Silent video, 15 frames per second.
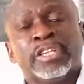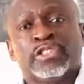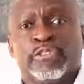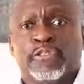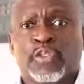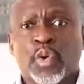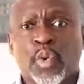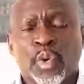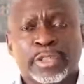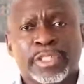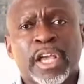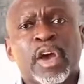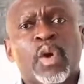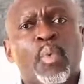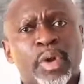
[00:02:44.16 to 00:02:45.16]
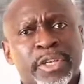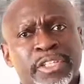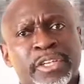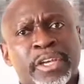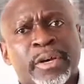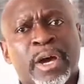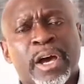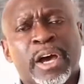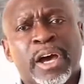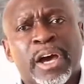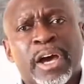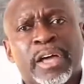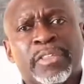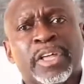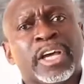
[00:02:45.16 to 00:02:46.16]
So of course,
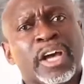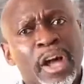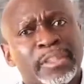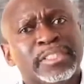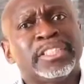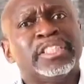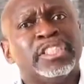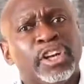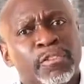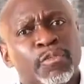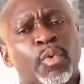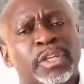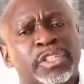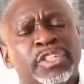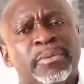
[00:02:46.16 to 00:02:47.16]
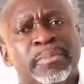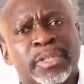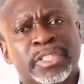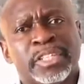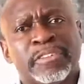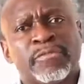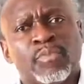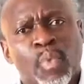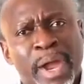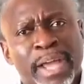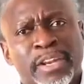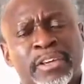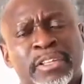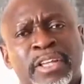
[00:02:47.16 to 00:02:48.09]
the content of what you must have read,